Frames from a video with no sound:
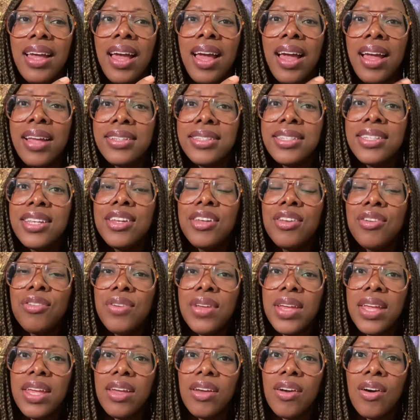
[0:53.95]

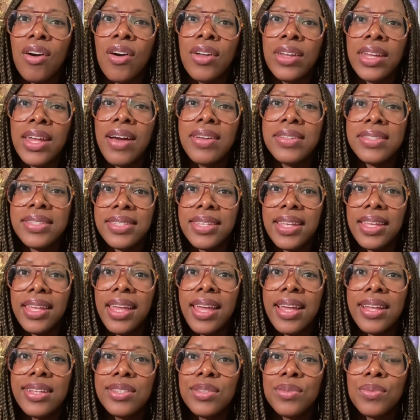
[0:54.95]
itinerary on our
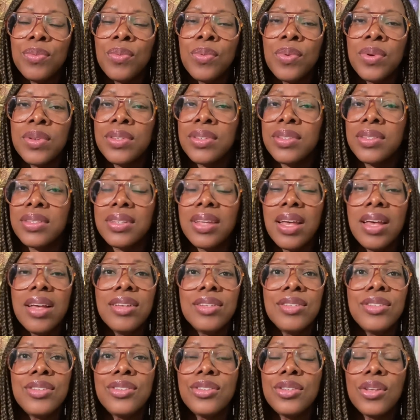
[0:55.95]
ticket was
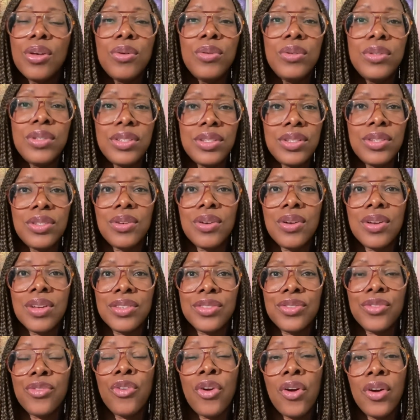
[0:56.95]
sold to
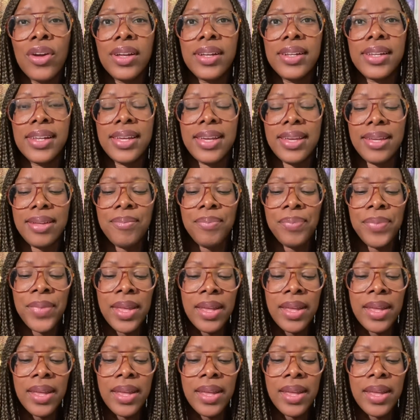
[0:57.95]
us wrongly.